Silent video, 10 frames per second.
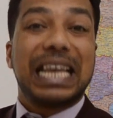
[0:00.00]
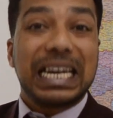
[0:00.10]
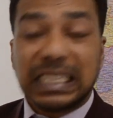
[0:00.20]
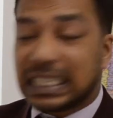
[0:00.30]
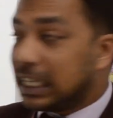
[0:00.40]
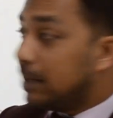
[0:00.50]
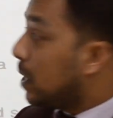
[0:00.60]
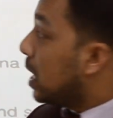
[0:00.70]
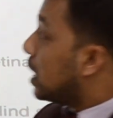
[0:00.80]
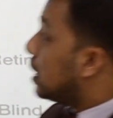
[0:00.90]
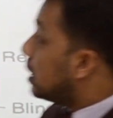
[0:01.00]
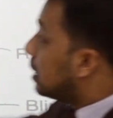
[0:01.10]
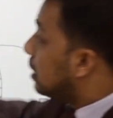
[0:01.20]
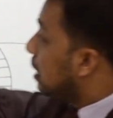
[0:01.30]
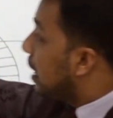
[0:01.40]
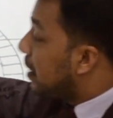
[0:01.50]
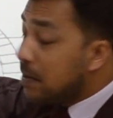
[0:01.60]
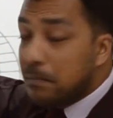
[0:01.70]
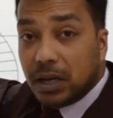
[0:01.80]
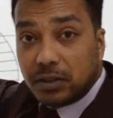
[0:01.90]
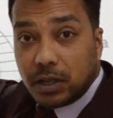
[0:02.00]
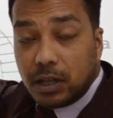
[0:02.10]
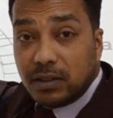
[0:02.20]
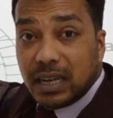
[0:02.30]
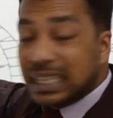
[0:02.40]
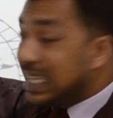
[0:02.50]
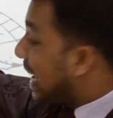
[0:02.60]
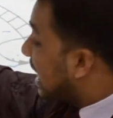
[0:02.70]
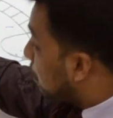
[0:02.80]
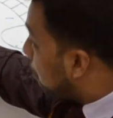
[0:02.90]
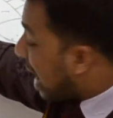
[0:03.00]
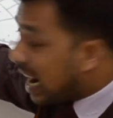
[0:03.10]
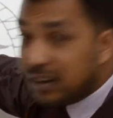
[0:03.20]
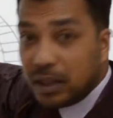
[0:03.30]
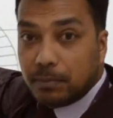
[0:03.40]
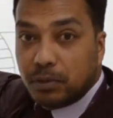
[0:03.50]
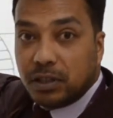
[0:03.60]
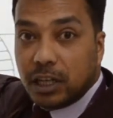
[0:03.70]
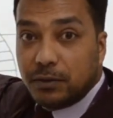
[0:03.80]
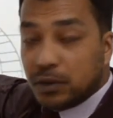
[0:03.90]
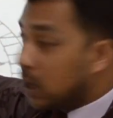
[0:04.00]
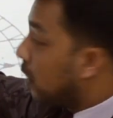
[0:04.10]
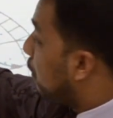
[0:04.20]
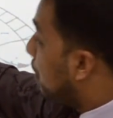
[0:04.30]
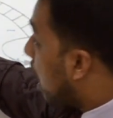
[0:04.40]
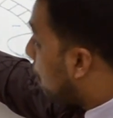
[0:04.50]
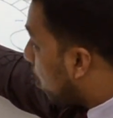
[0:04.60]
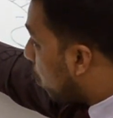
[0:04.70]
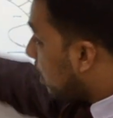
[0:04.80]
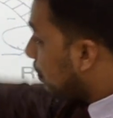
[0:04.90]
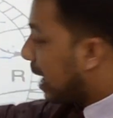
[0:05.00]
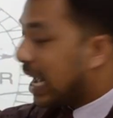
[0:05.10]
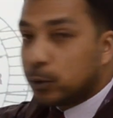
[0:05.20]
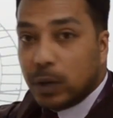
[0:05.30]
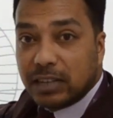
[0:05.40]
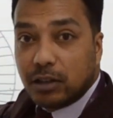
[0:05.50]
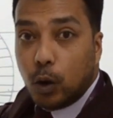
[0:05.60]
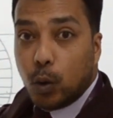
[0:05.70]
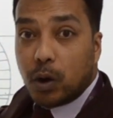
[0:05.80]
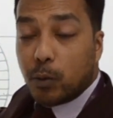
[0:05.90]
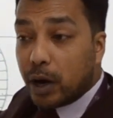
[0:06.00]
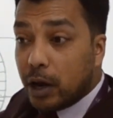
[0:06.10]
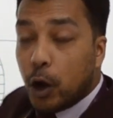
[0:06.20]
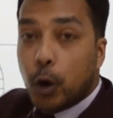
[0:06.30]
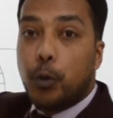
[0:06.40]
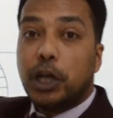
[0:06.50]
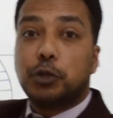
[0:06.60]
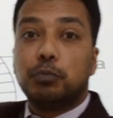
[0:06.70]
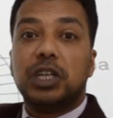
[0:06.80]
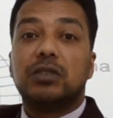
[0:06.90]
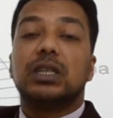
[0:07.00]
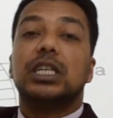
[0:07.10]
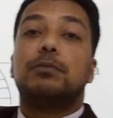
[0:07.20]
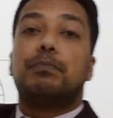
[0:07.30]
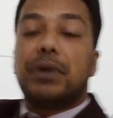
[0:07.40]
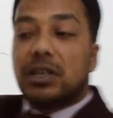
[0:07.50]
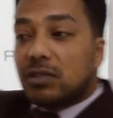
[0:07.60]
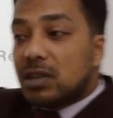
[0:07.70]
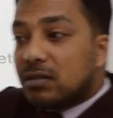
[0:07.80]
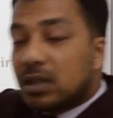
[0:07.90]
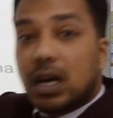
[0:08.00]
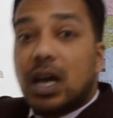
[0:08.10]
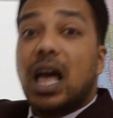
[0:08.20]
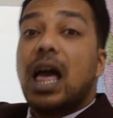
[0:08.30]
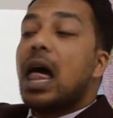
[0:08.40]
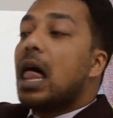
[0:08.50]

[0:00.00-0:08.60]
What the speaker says: that time these ciliary muscles, they expand themselves, the upper one as well as the lower one, which means it presses the